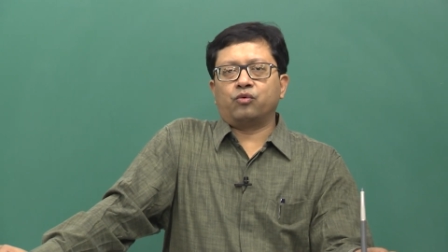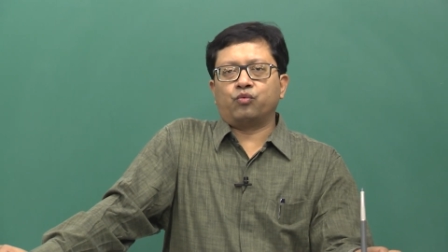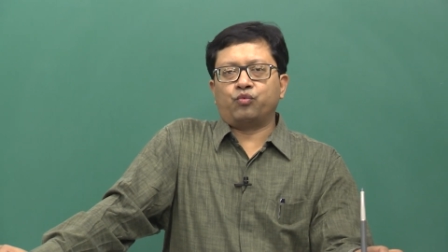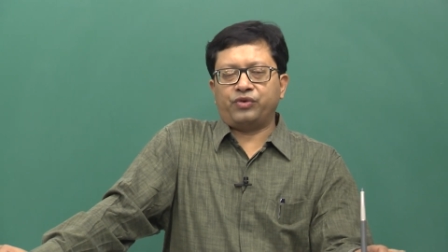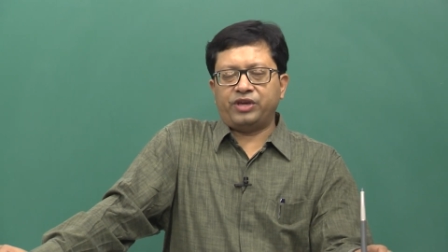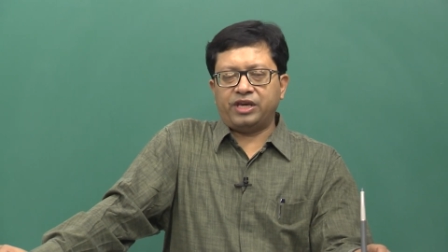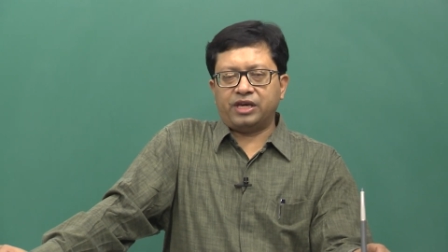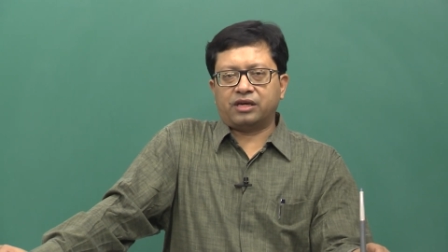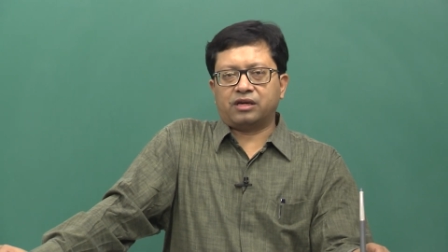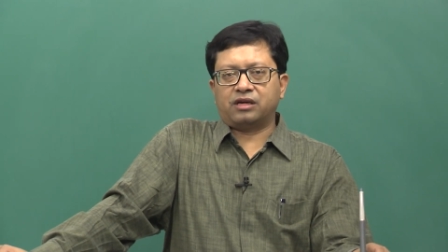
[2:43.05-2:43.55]

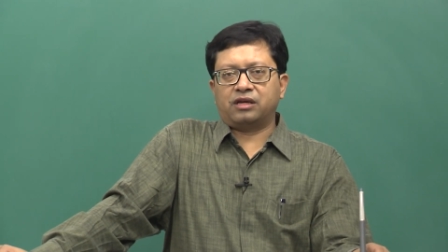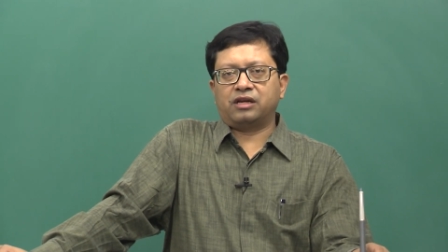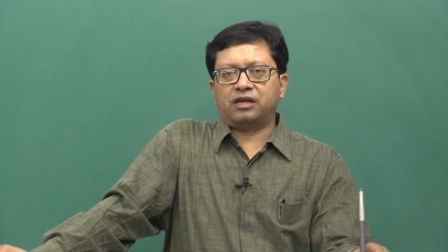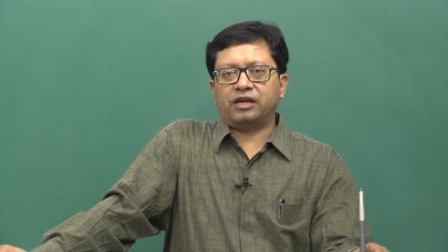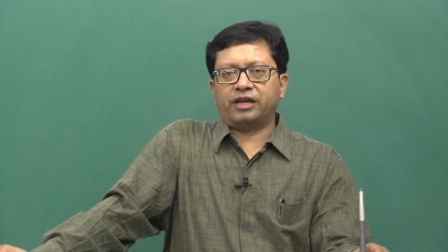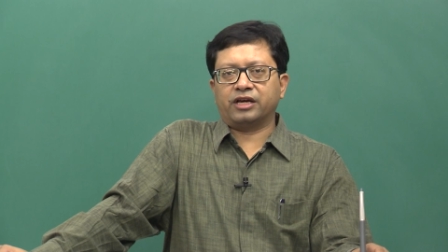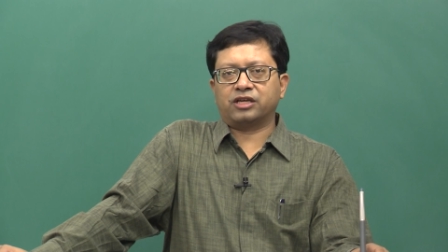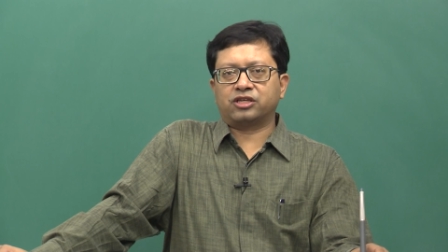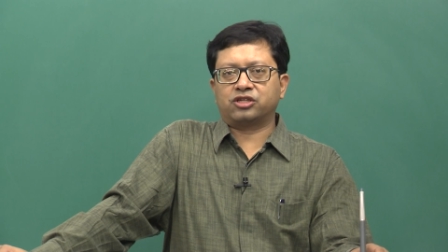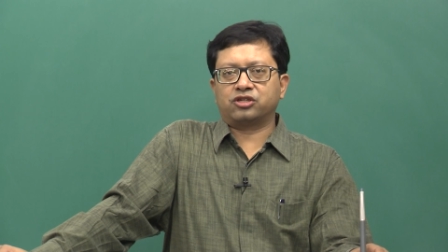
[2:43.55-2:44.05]
week
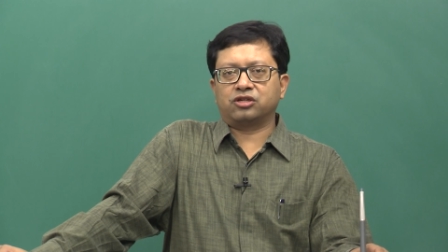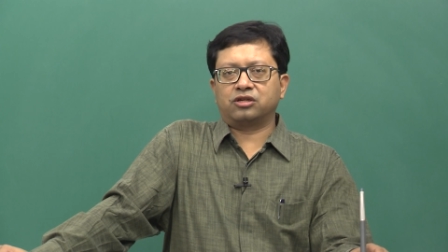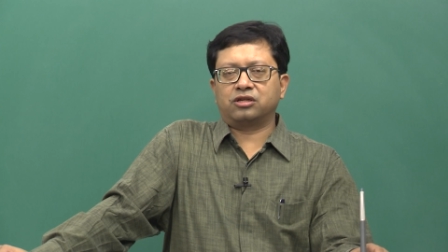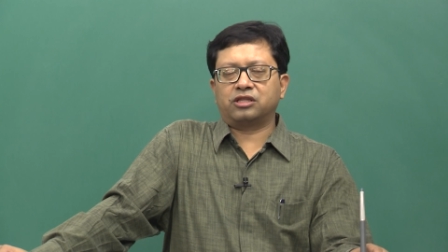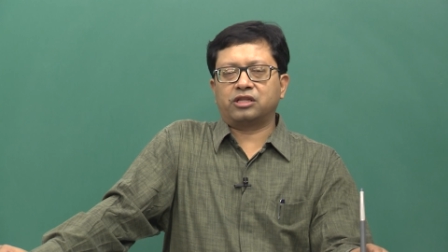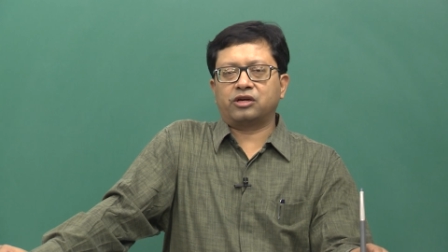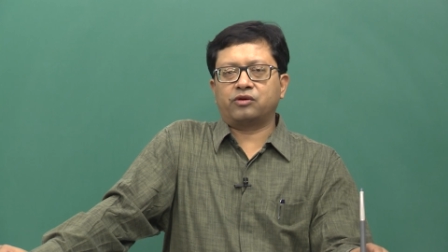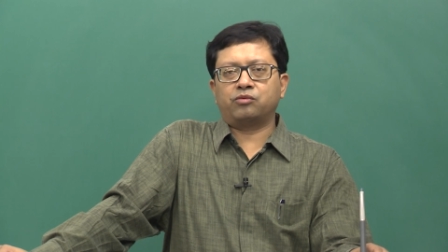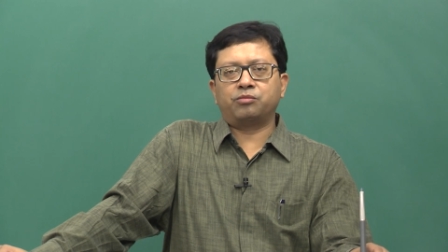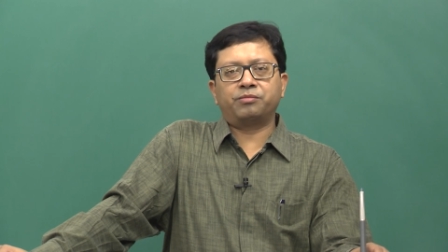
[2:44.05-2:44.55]
lecture,
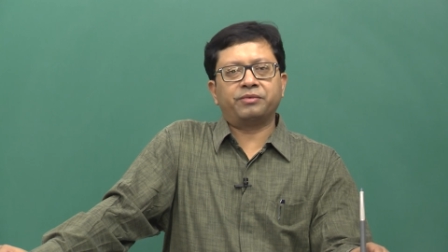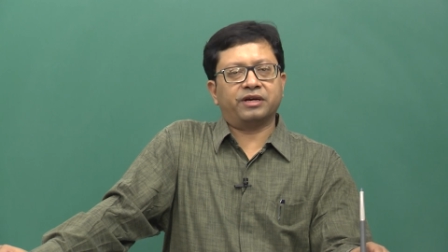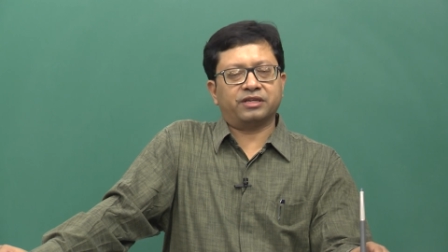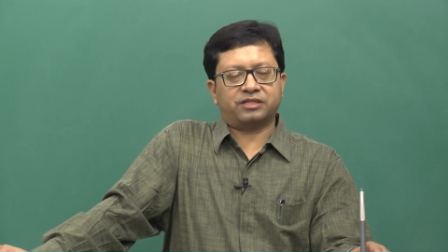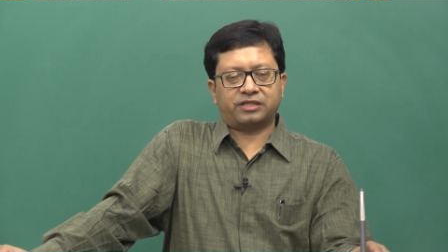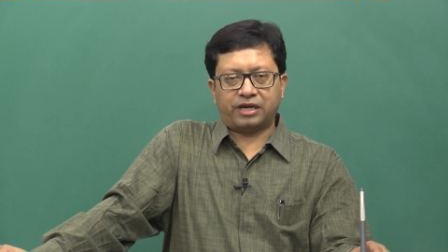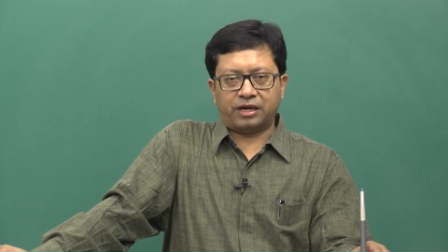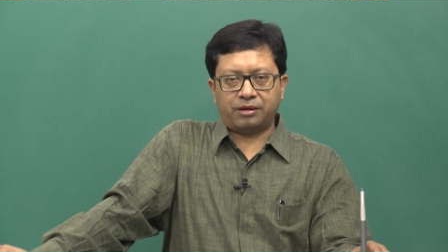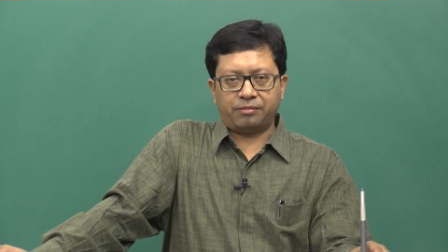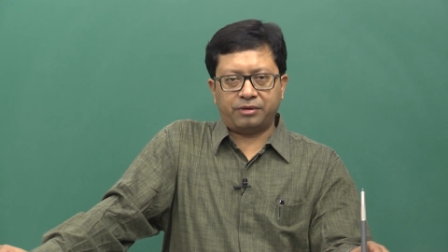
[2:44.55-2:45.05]
there would be
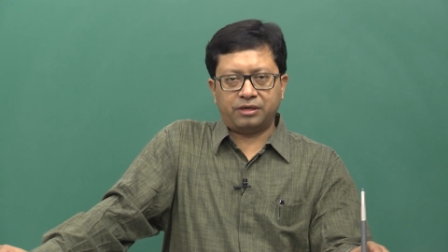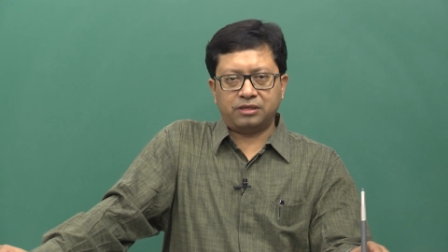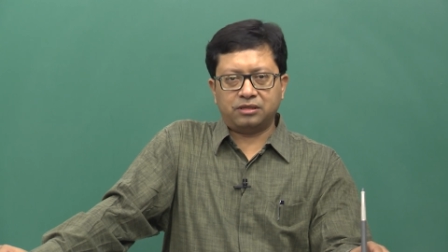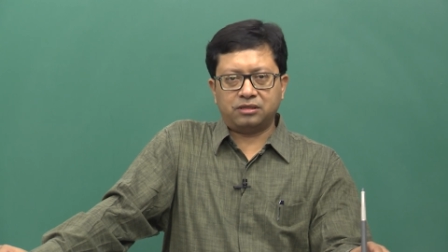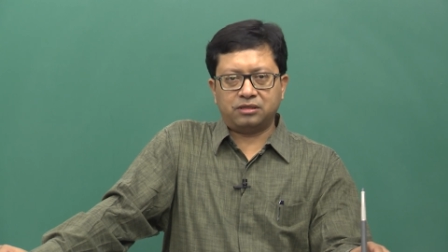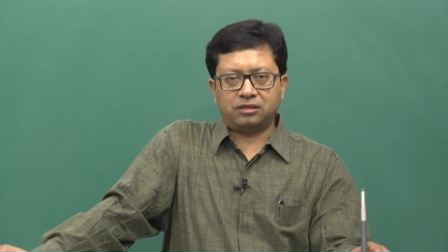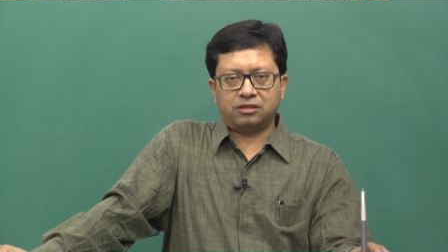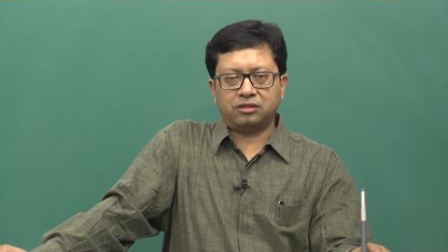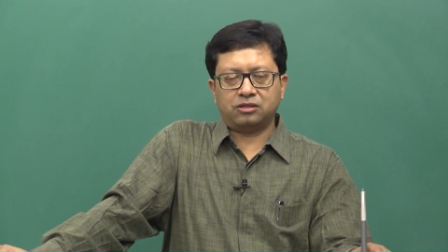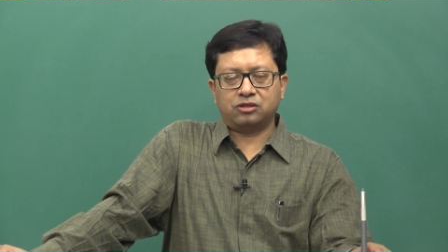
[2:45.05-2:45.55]

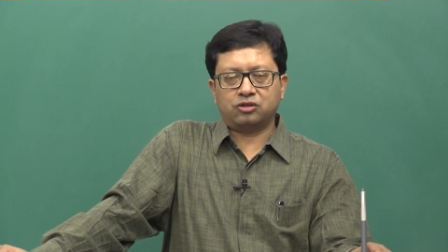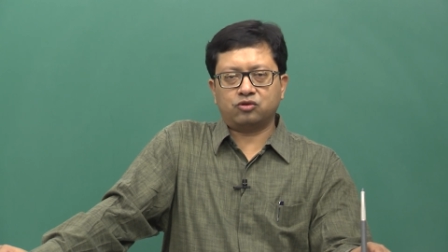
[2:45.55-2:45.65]
assignments.